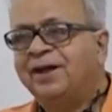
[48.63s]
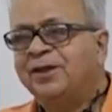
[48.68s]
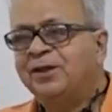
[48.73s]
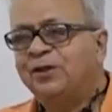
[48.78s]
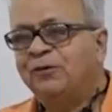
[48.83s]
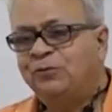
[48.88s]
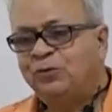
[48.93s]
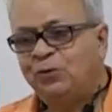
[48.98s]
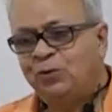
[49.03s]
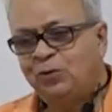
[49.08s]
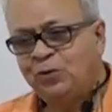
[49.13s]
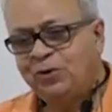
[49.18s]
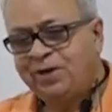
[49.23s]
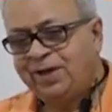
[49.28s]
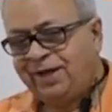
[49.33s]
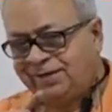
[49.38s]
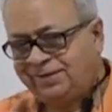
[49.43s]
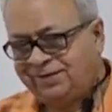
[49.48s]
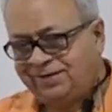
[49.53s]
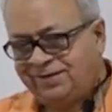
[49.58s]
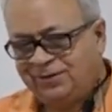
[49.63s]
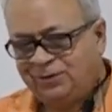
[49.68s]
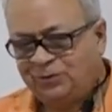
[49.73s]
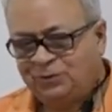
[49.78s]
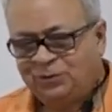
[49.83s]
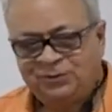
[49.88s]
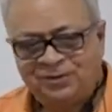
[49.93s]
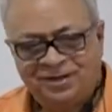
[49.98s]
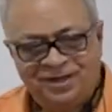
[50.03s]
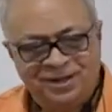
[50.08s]
If you look at
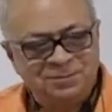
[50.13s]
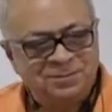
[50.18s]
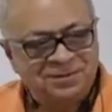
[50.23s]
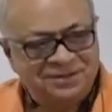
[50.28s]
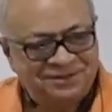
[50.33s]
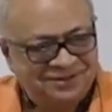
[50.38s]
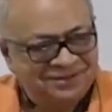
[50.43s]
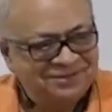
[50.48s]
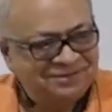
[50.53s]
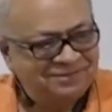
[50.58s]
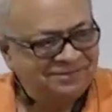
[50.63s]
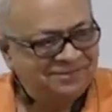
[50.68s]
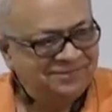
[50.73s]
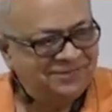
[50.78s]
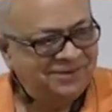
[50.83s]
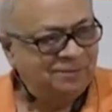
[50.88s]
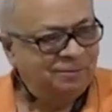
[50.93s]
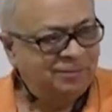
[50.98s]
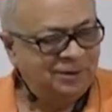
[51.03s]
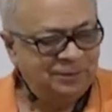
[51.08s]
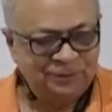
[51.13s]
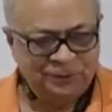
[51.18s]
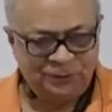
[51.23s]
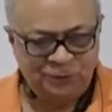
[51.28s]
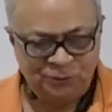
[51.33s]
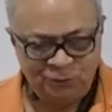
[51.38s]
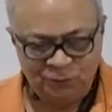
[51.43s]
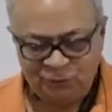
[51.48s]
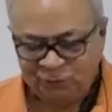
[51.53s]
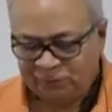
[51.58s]
your syllabus in paper
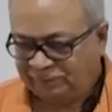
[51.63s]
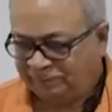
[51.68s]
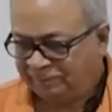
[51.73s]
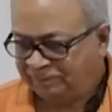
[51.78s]
2,